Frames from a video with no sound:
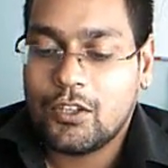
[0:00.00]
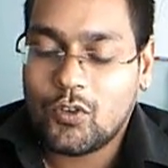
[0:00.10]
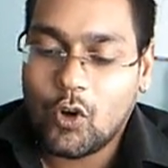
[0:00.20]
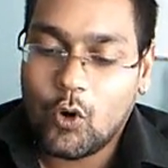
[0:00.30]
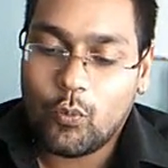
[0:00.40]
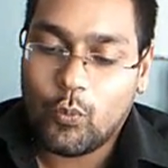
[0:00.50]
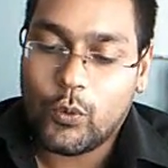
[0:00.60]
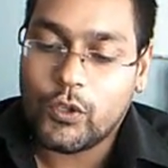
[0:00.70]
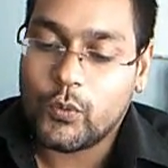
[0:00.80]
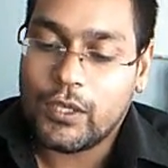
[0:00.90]
So
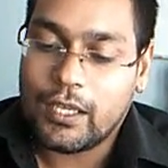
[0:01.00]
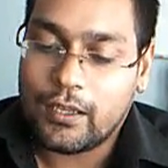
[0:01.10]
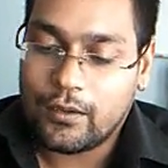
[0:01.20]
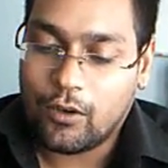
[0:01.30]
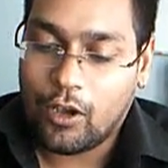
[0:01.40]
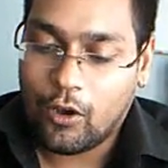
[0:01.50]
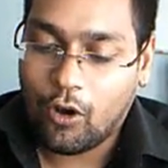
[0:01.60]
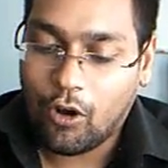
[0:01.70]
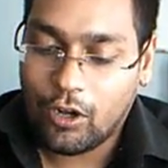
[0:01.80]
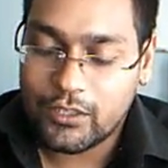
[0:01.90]
we
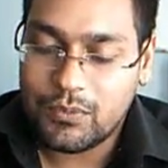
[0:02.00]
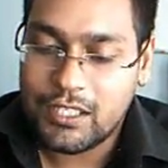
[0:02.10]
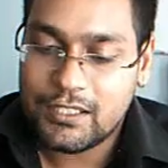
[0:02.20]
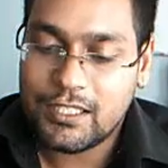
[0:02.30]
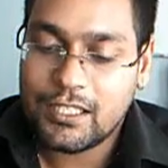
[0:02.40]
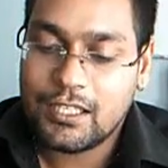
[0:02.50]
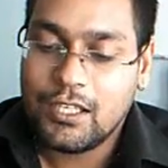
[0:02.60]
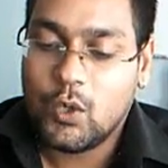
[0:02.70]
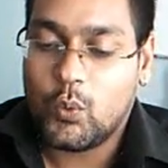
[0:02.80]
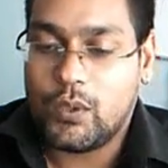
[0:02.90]
called a meeting,
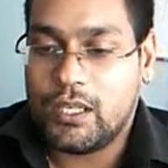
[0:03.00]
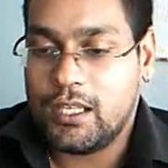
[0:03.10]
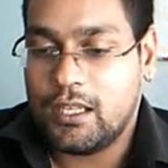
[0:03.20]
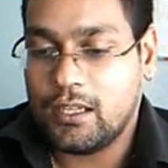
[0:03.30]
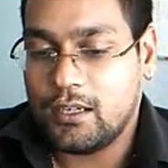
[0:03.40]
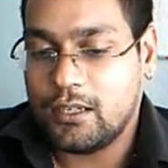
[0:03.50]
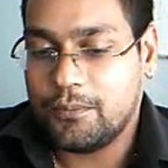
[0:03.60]
we